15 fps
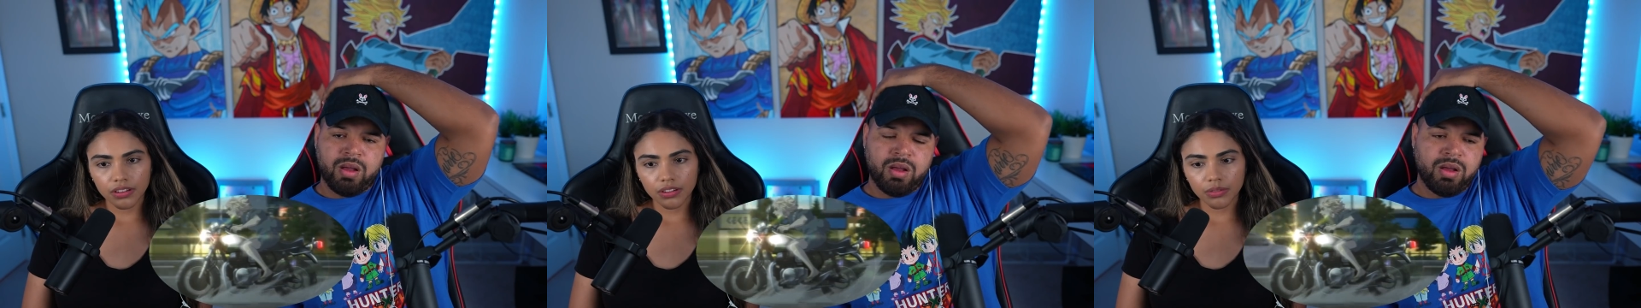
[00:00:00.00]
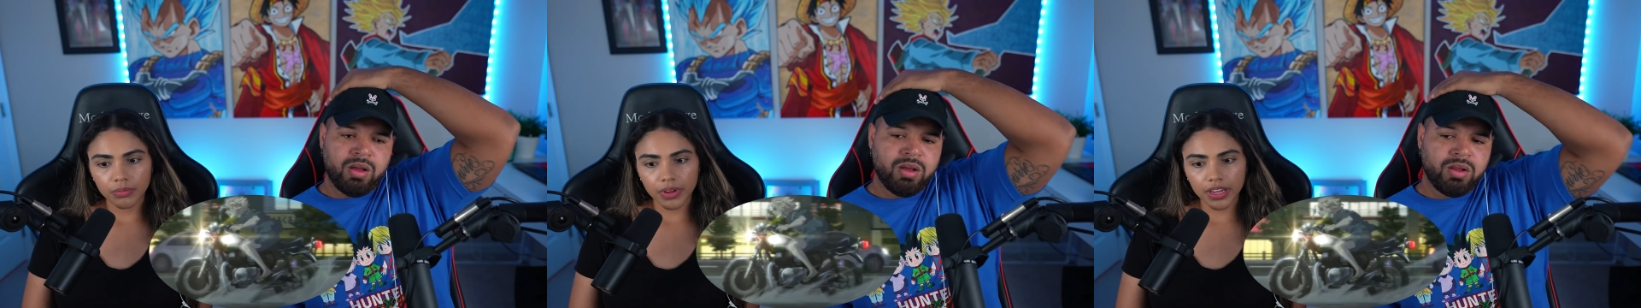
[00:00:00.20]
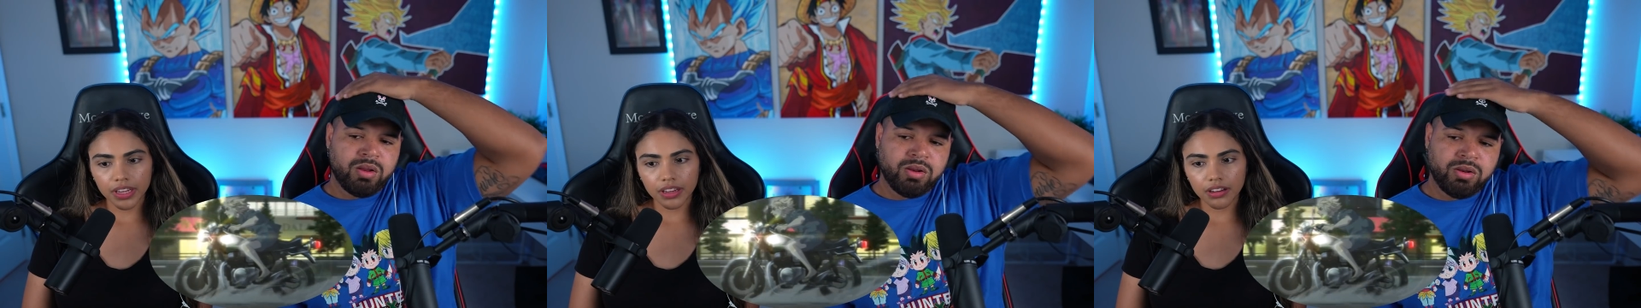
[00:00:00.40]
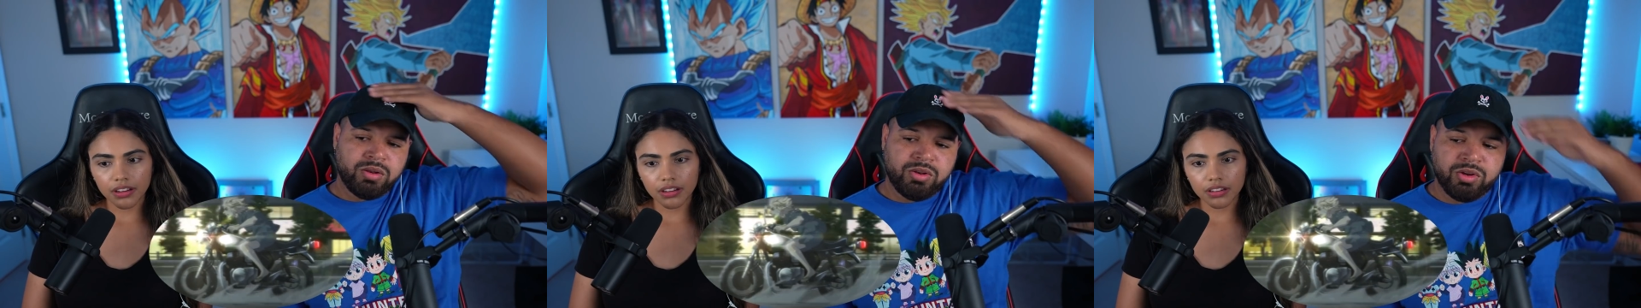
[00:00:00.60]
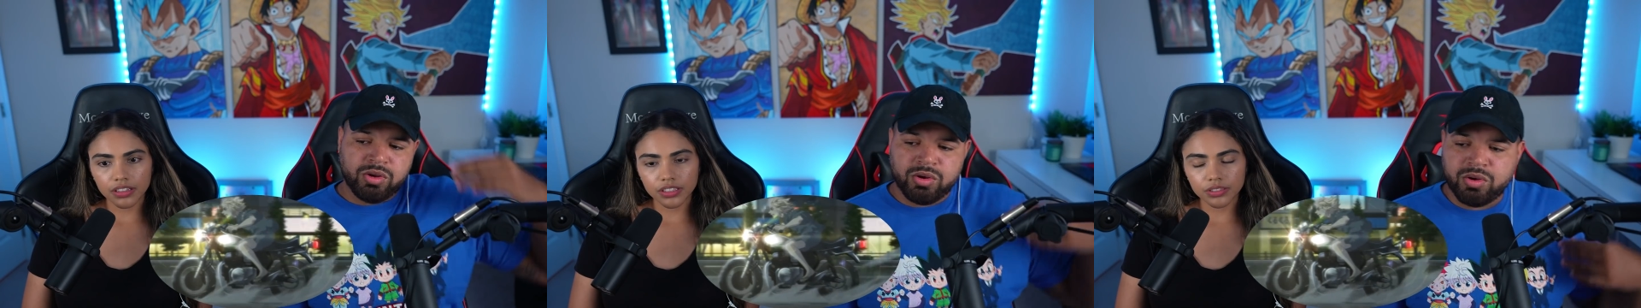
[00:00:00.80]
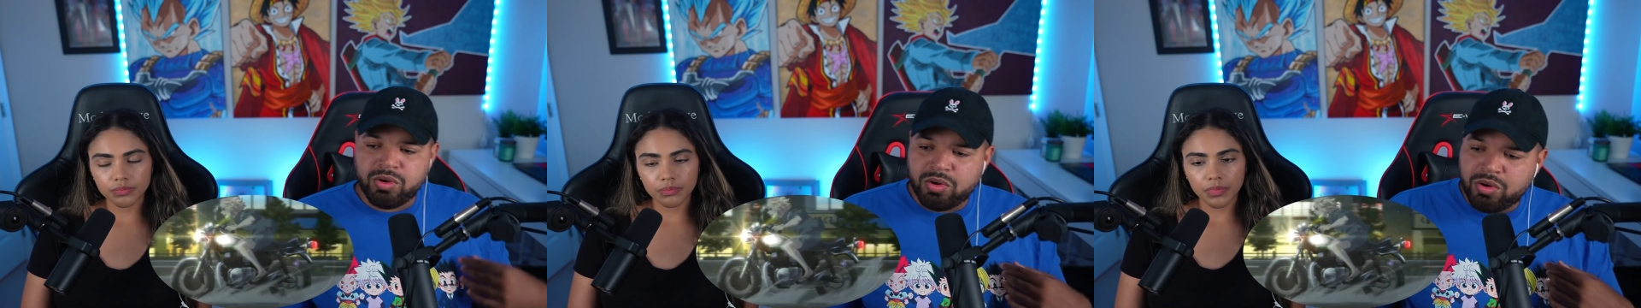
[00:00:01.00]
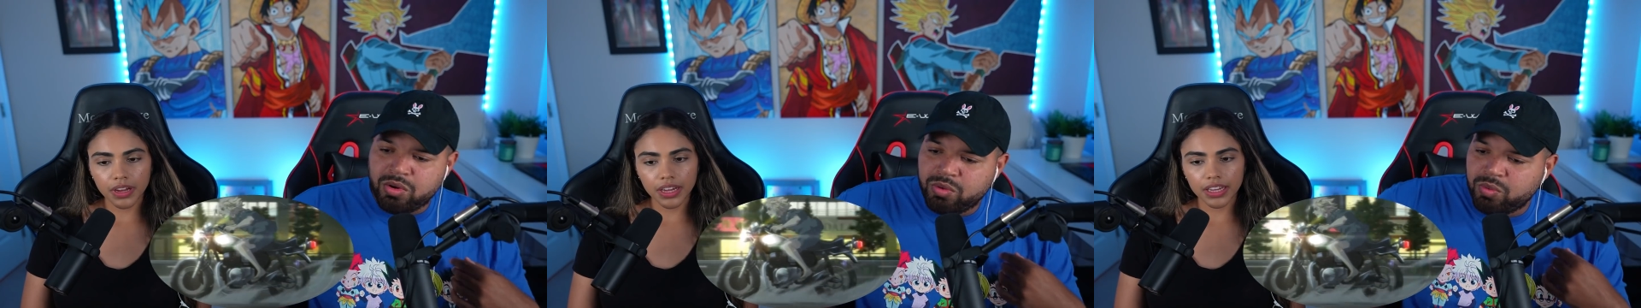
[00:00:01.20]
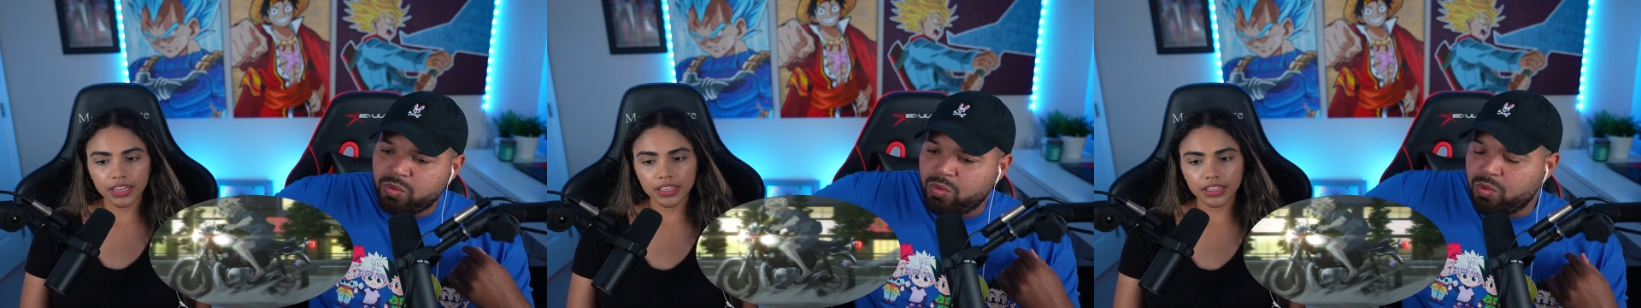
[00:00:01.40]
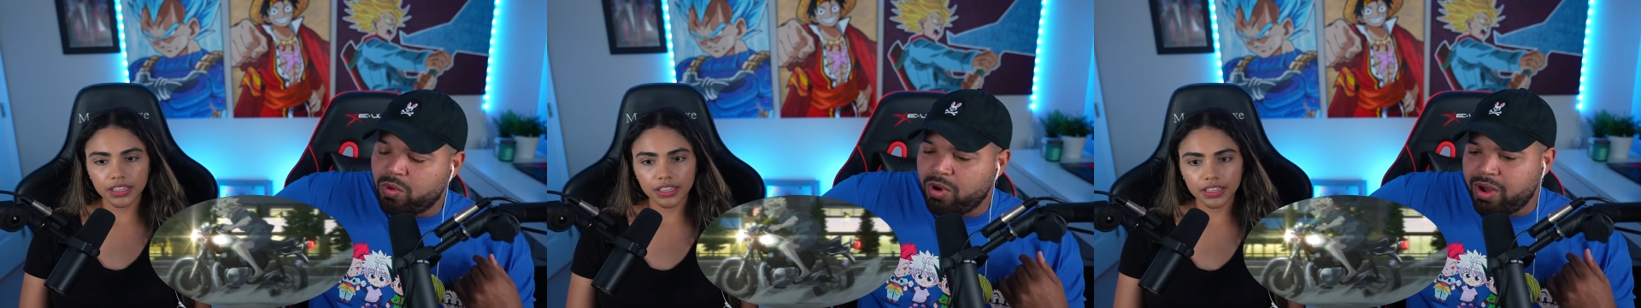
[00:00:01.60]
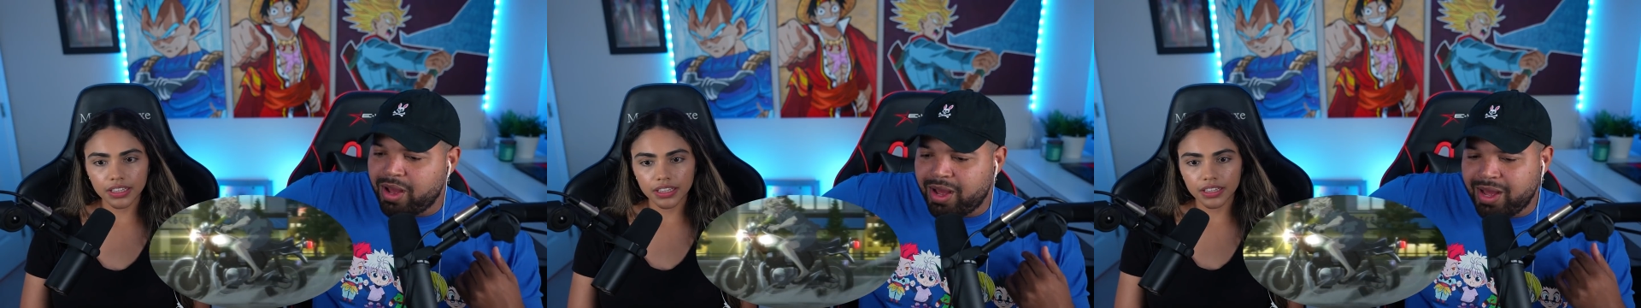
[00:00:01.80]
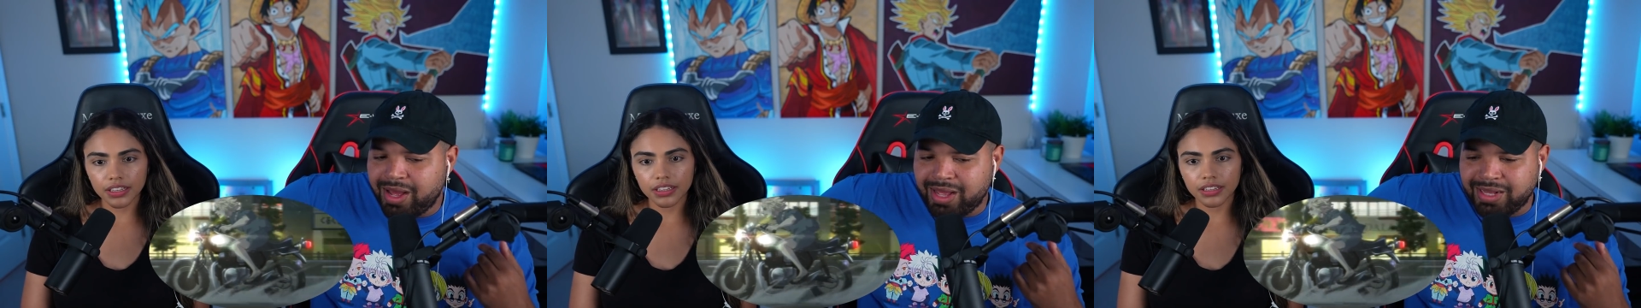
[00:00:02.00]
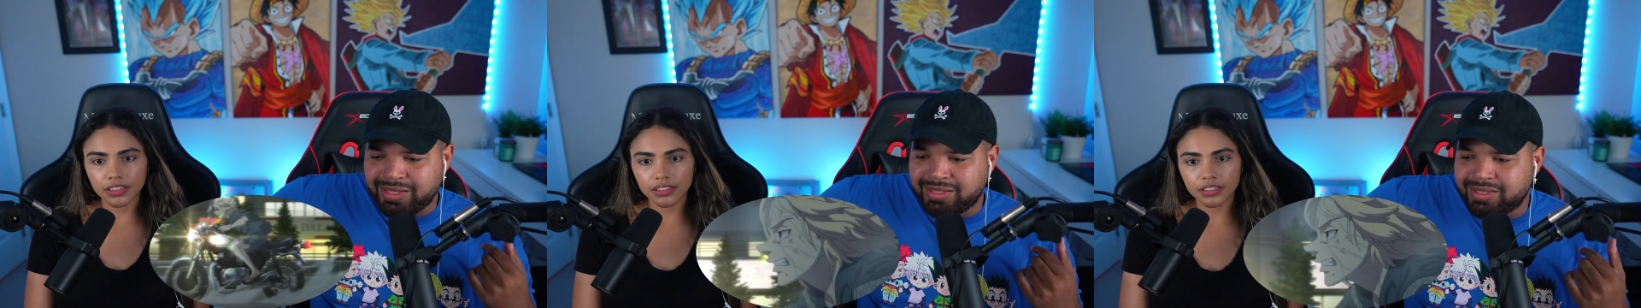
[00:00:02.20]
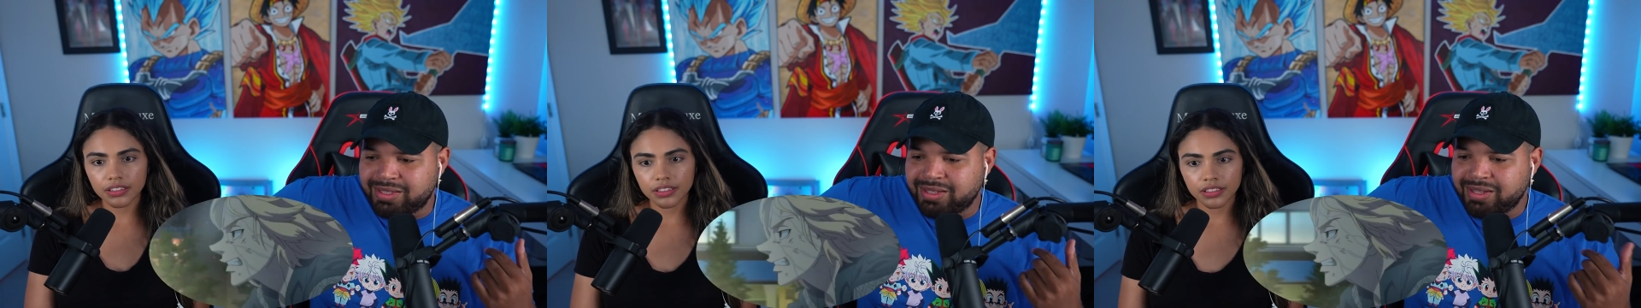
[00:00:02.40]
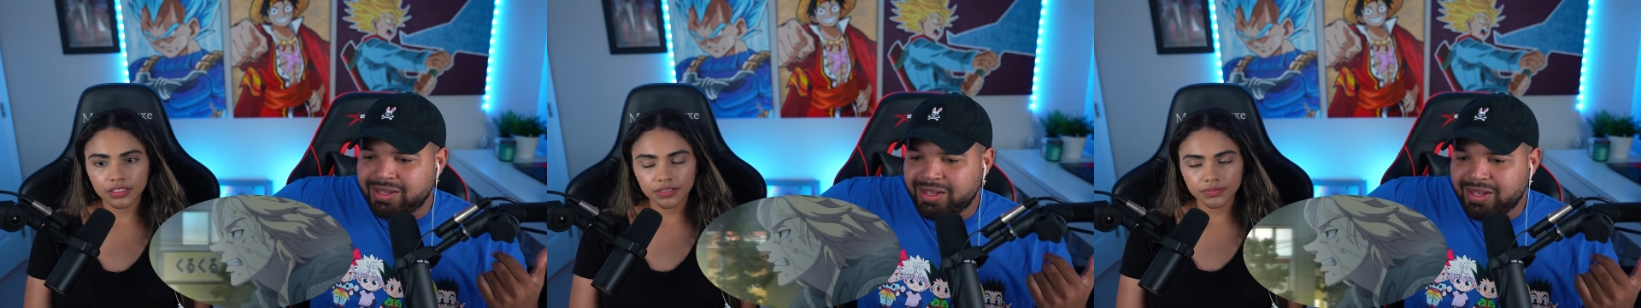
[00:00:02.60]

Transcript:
Speaker 1: Oh my god. Oh, Dude, Mikey. what?